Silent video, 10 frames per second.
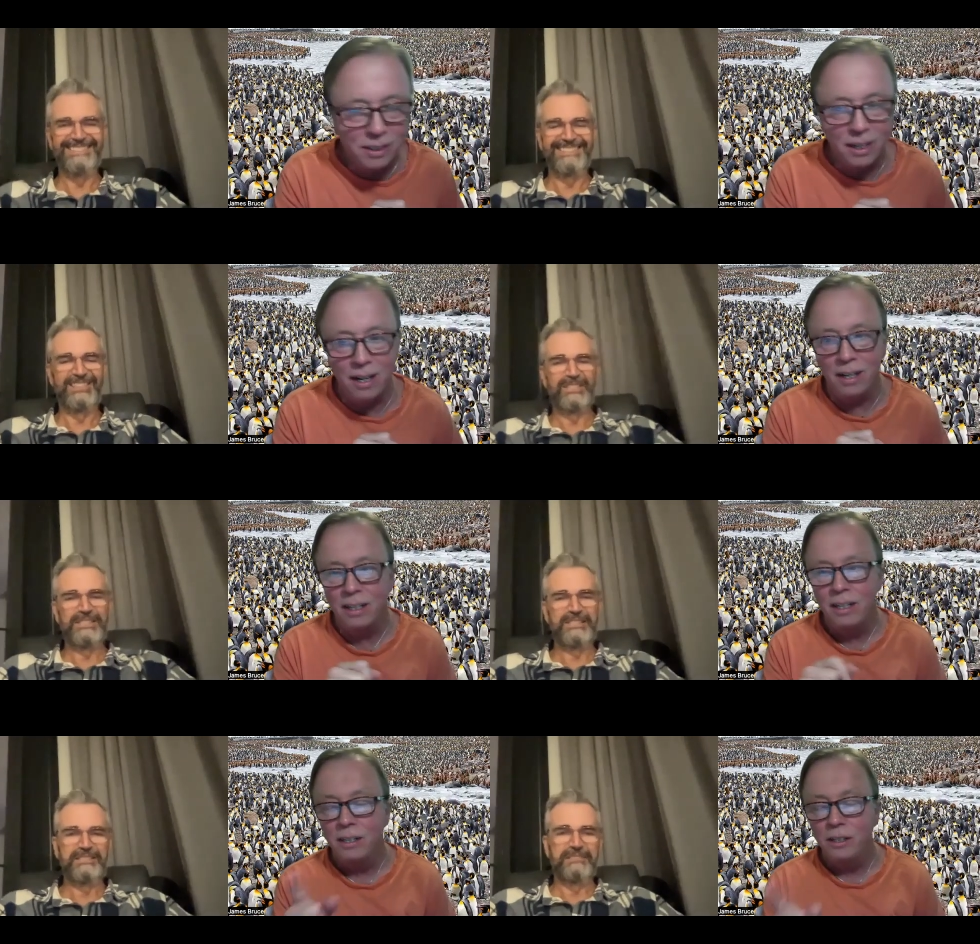Speaker 1: the song
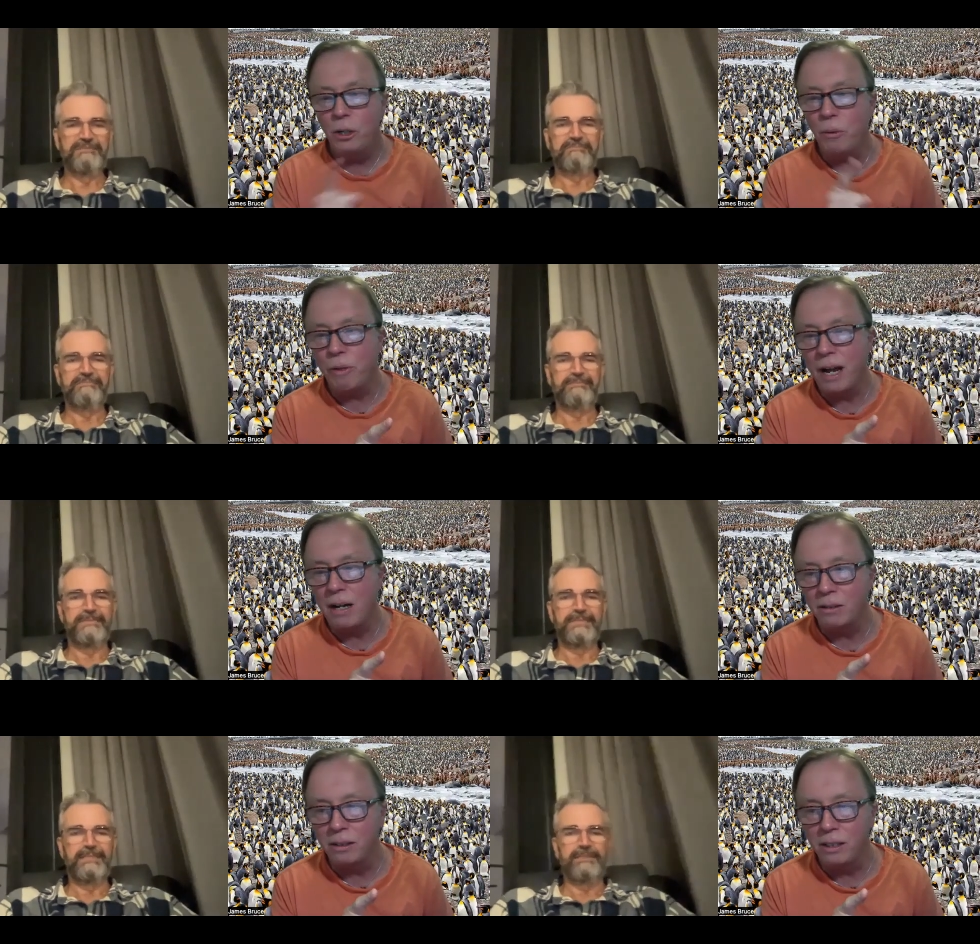
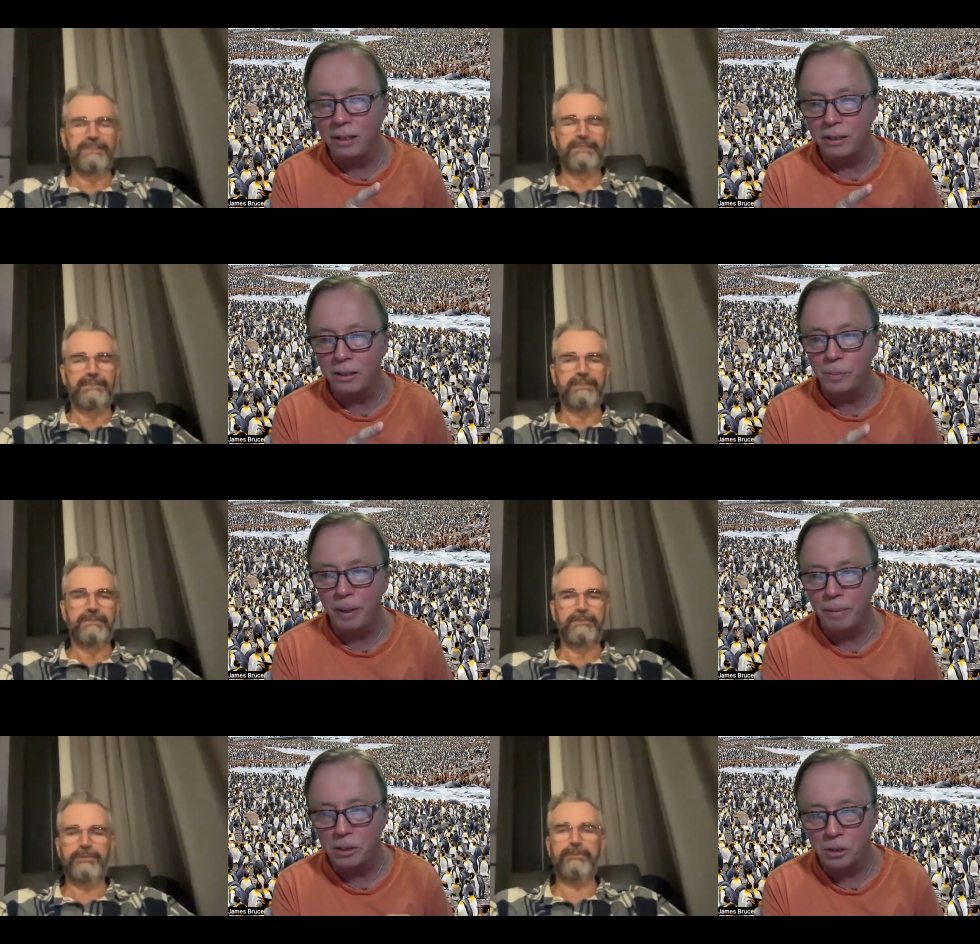2,000 years by
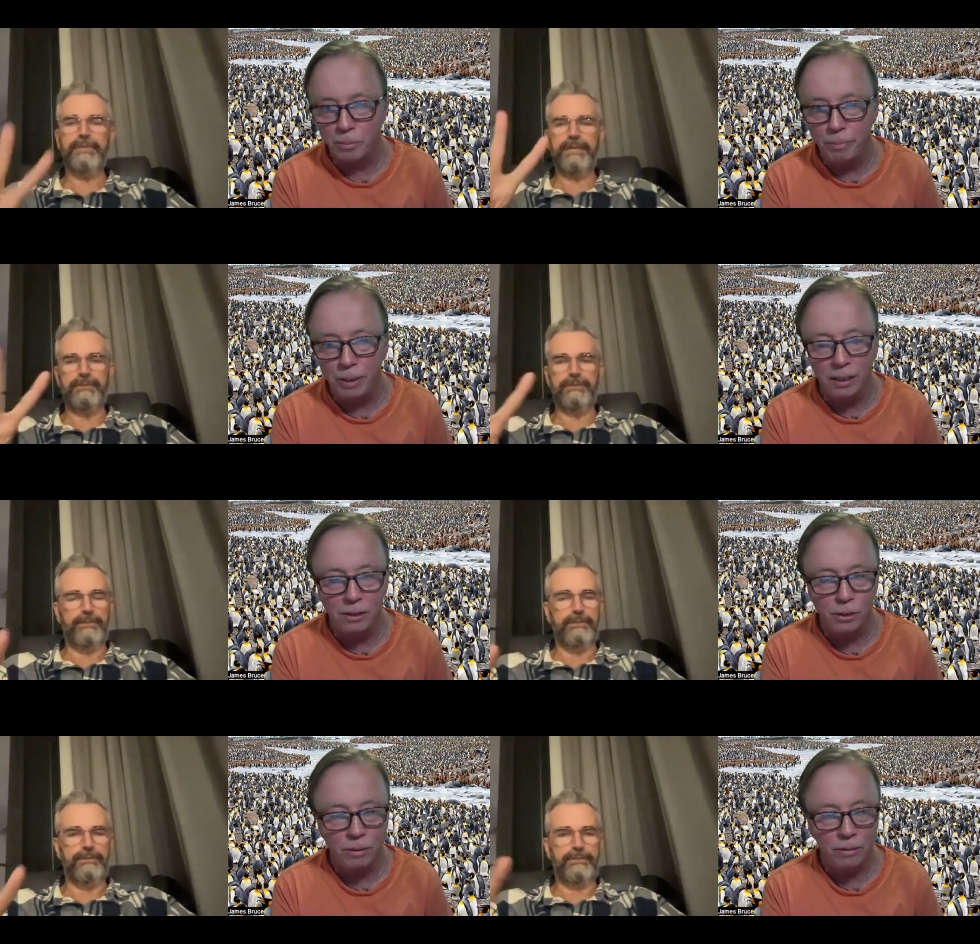Mr. 2,000
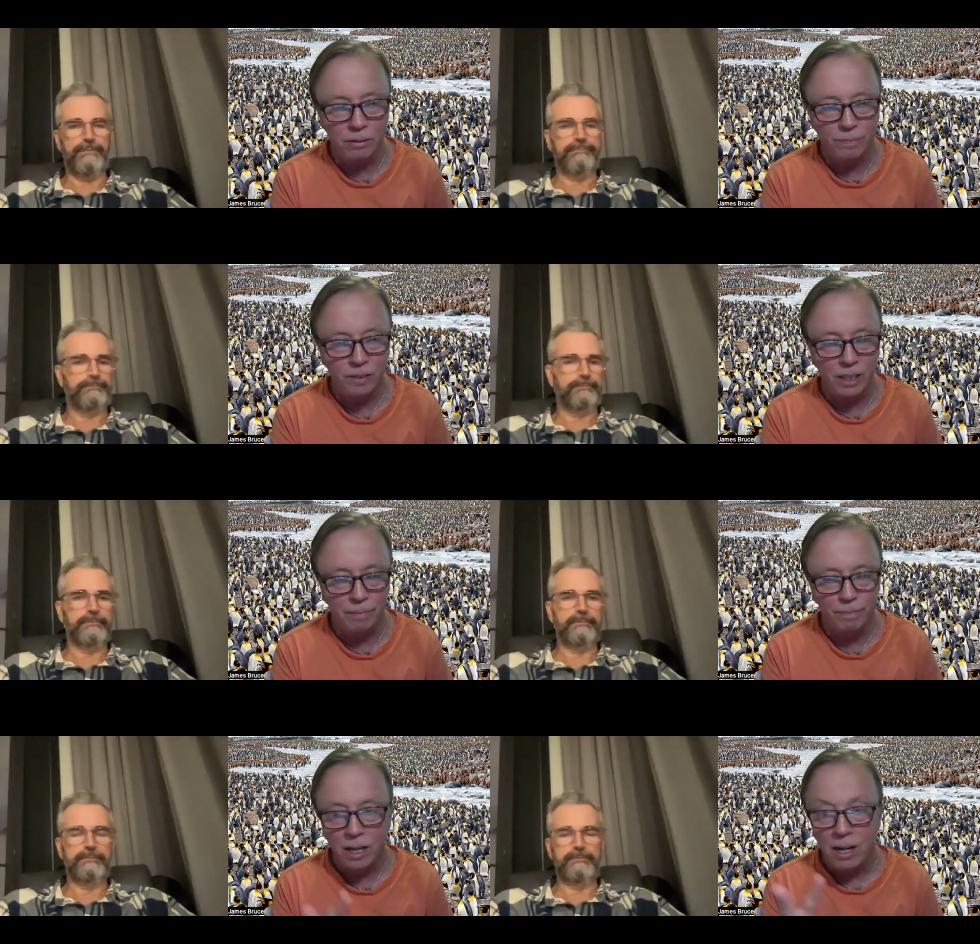years.
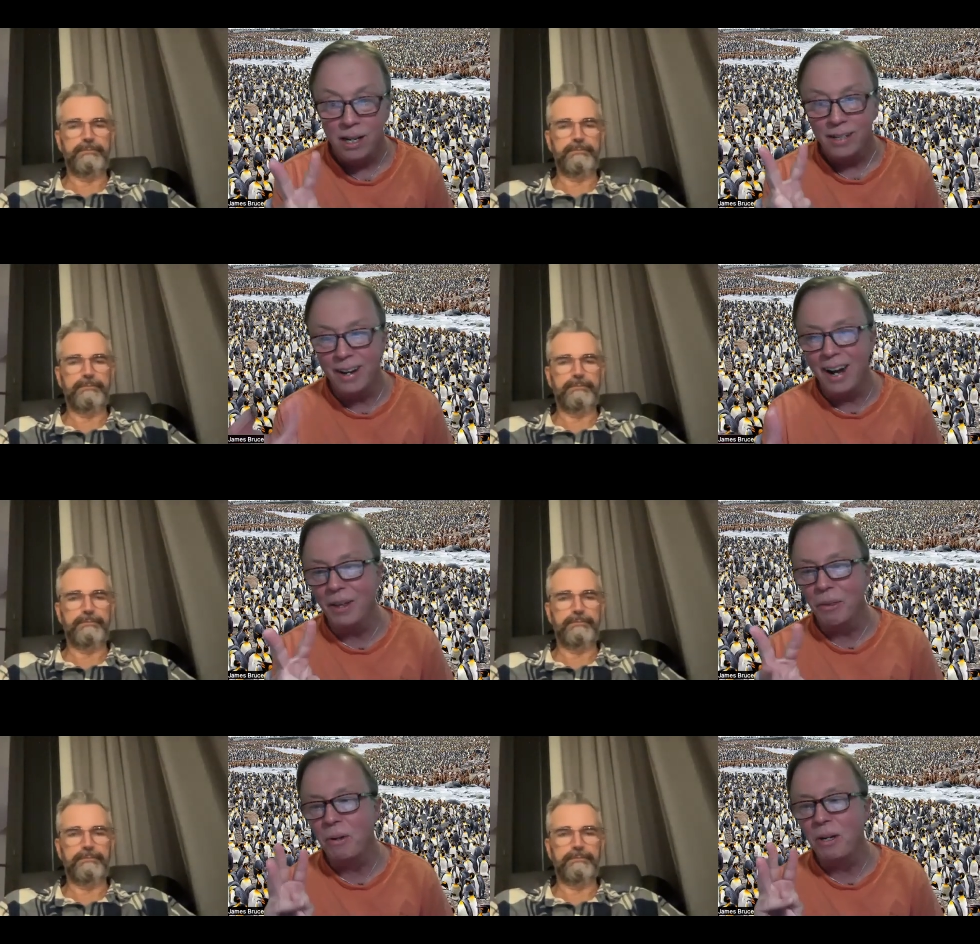Yep.
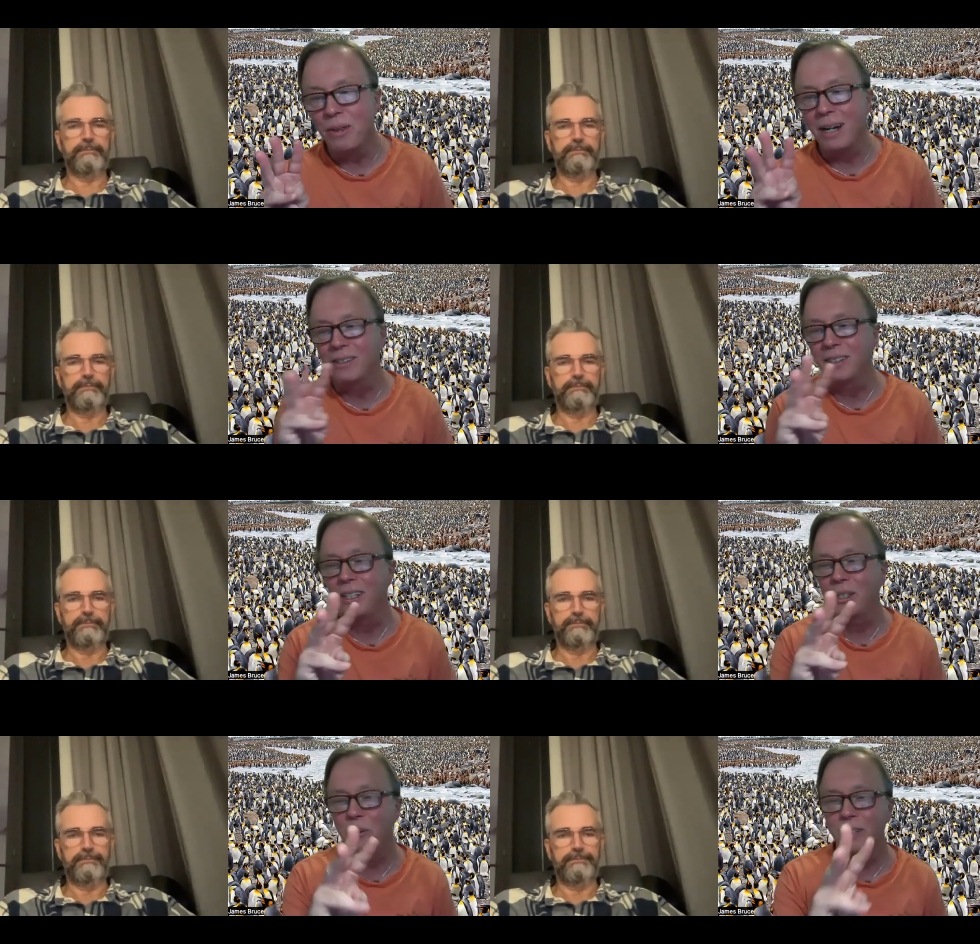Not 3,000
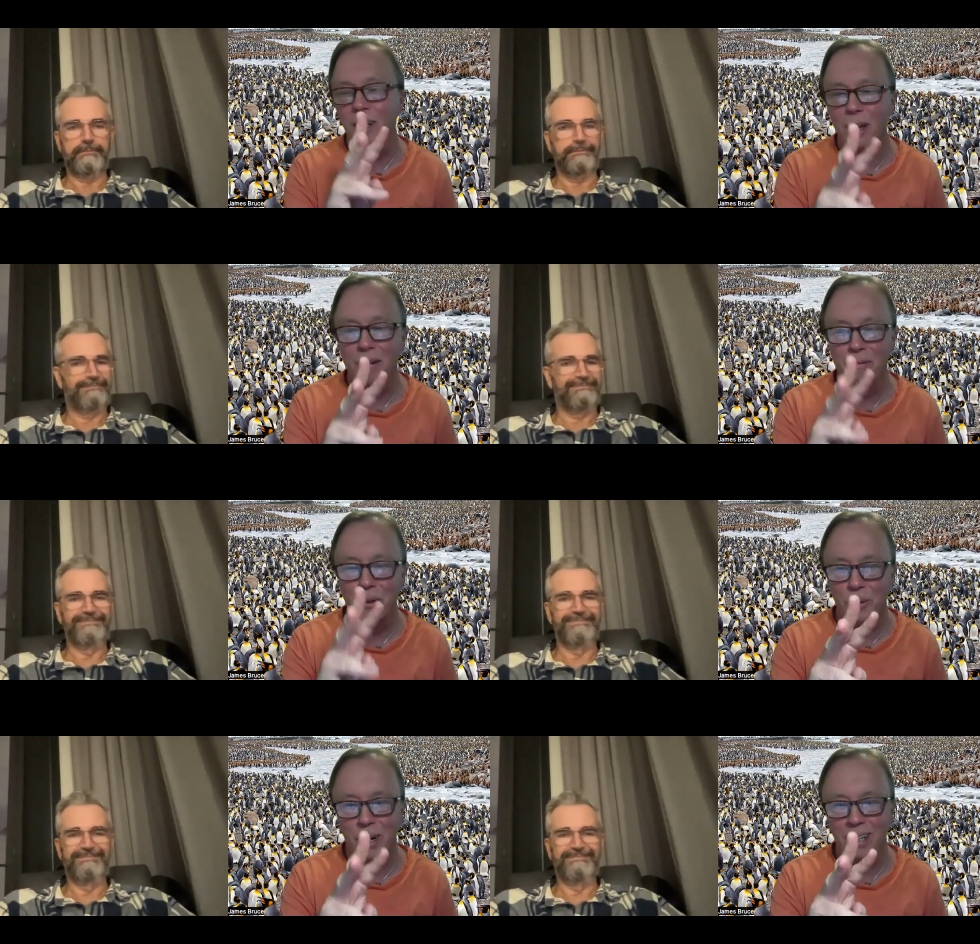years, which I thought for a
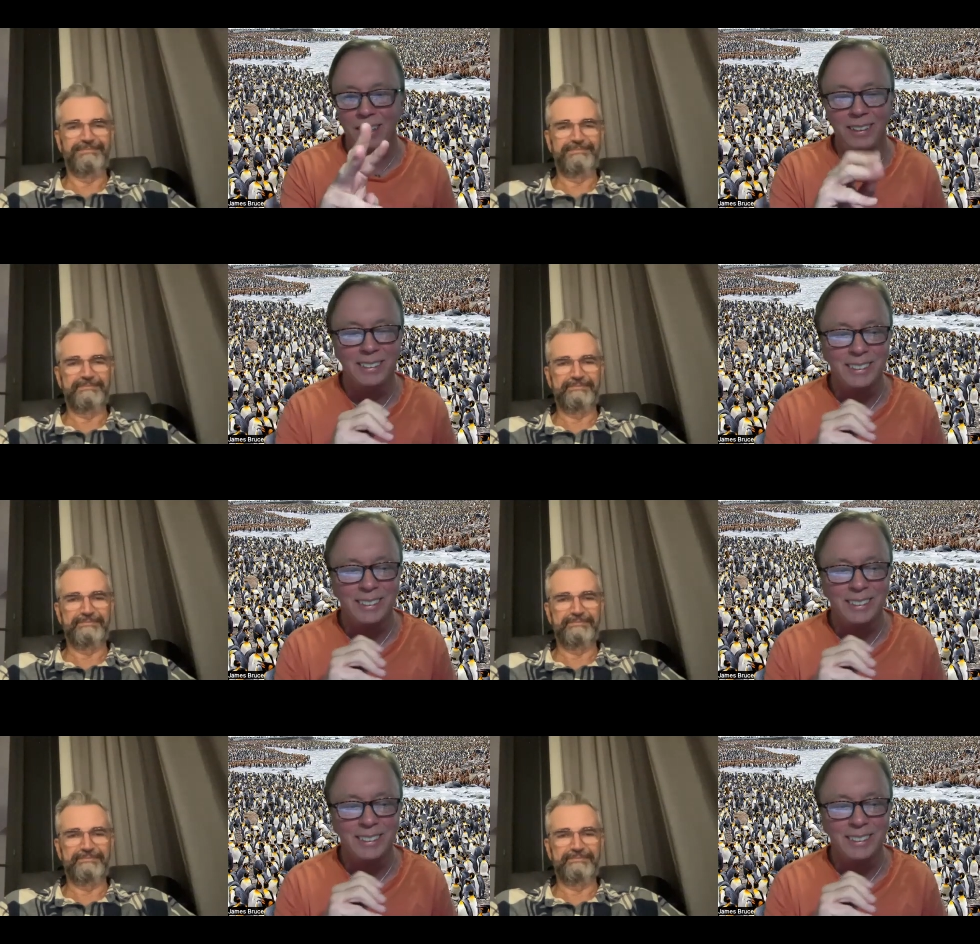while,